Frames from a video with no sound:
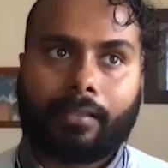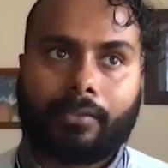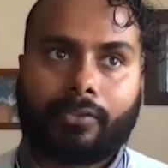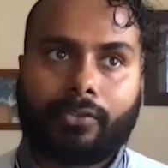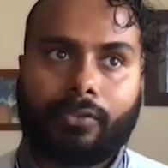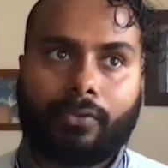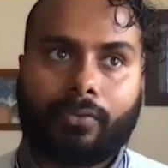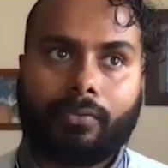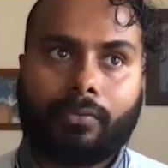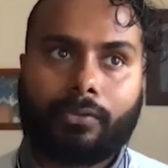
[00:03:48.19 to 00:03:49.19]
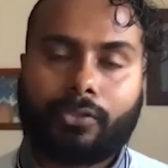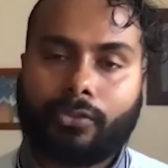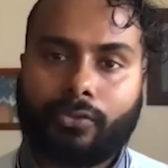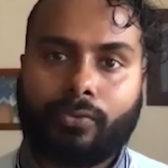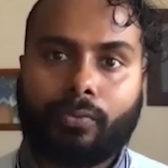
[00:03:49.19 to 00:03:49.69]
to
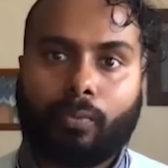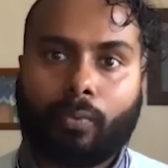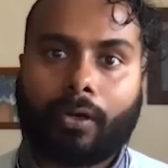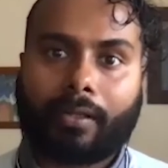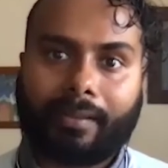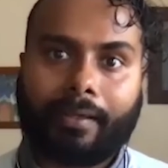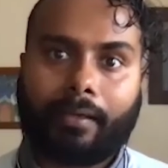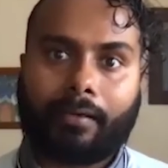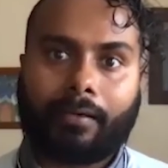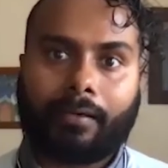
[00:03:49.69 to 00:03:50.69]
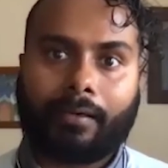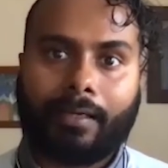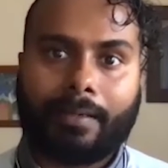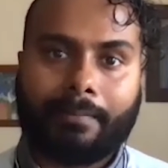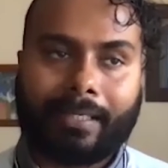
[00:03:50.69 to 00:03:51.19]
do work there.
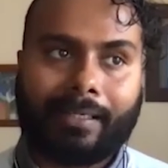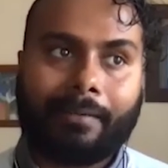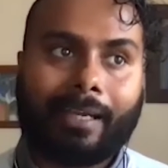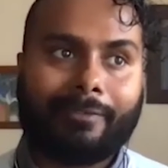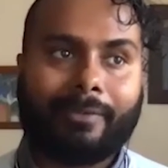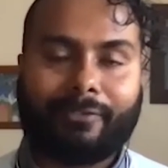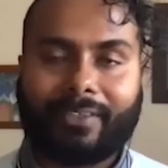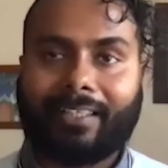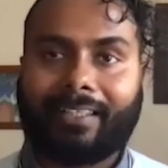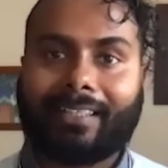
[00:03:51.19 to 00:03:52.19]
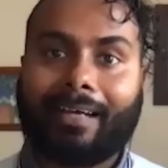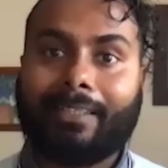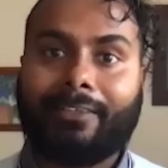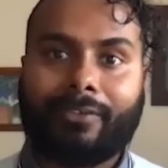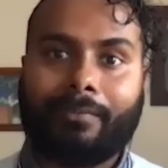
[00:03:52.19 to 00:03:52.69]
And I've been feeling that
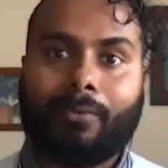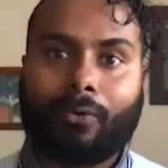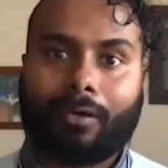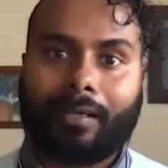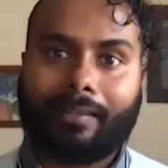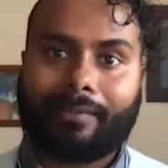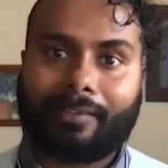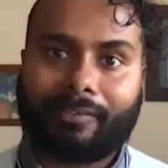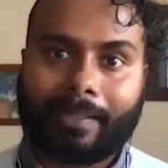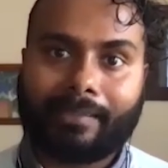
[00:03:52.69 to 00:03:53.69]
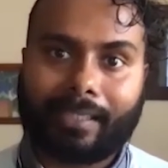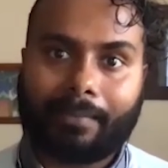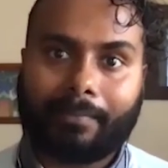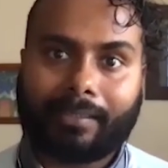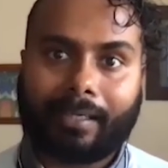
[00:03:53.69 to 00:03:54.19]
even more as I spend
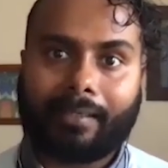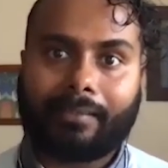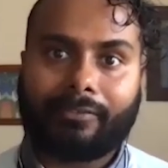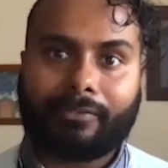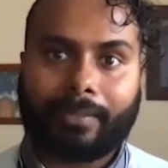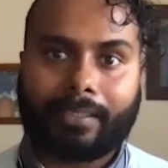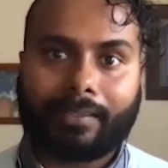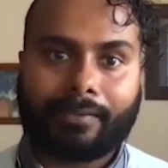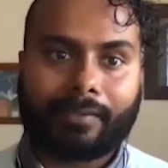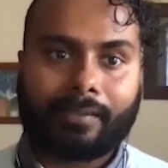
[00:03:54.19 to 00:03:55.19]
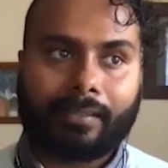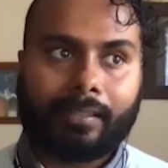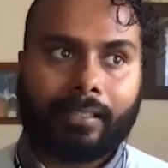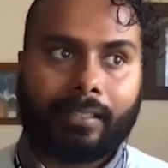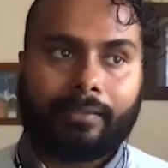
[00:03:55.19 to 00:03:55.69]
time at Iliff, because
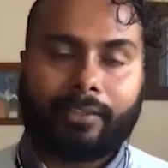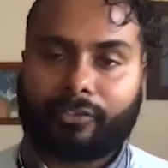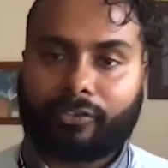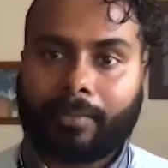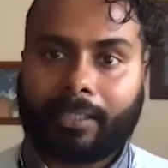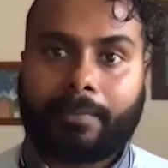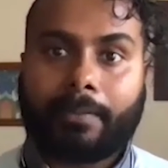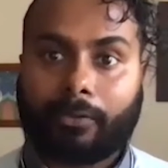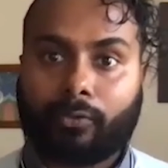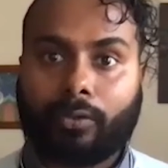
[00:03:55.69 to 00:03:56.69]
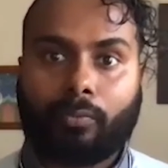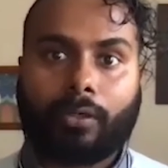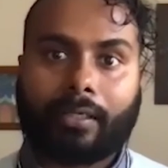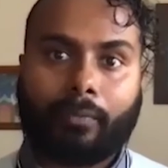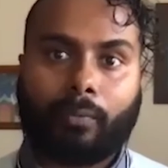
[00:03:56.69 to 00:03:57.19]
there are so many people doing
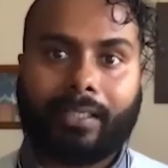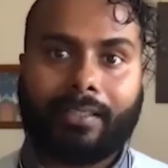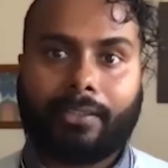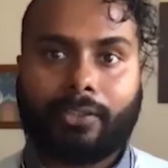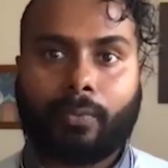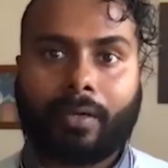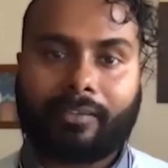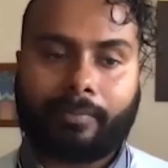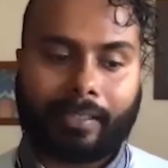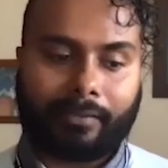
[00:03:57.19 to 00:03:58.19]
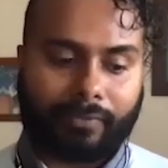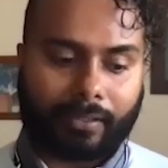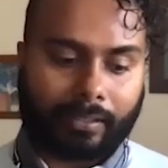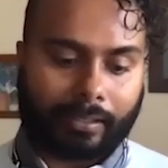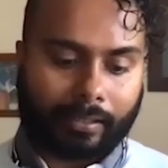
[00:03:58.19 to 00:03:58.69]
work within the US, but I
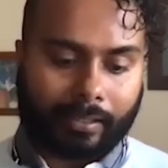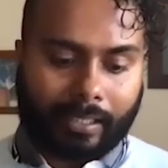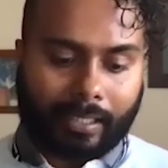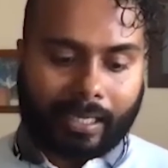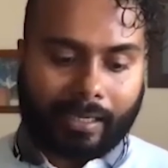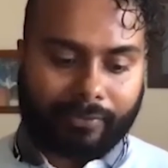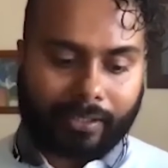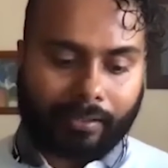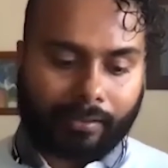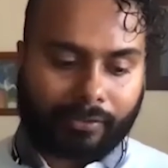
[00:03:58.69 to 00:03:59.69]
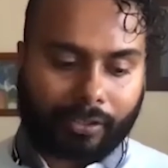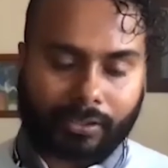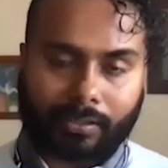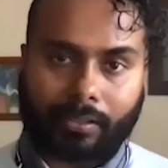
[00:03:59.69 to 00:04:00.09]
feel like having such a